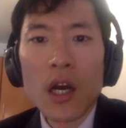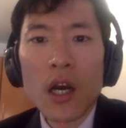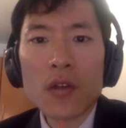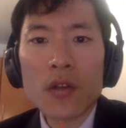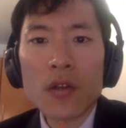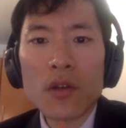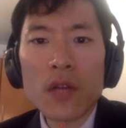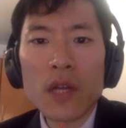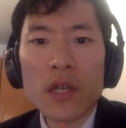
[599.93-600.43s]

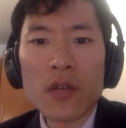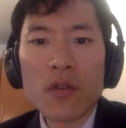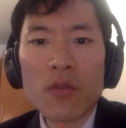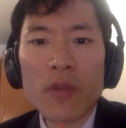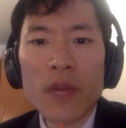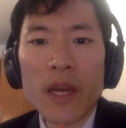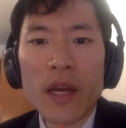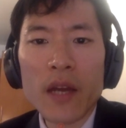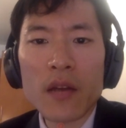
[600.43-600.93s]
So let's
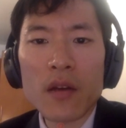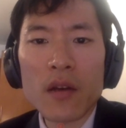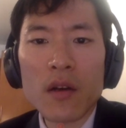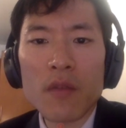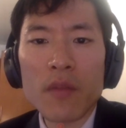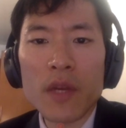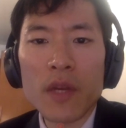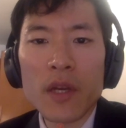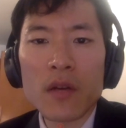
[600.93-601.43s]
go back
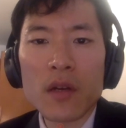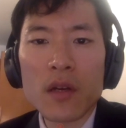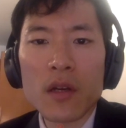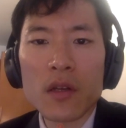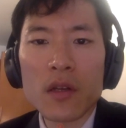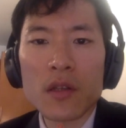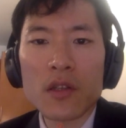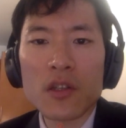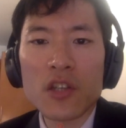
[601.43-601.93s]
a bit
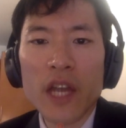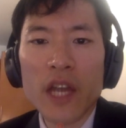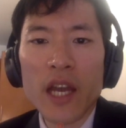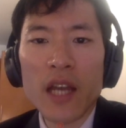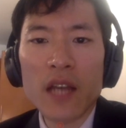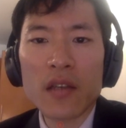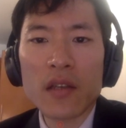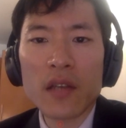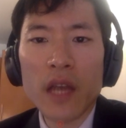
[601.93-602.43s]
because
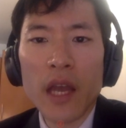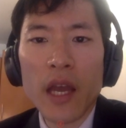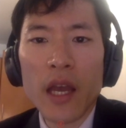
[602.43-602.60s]
Jazz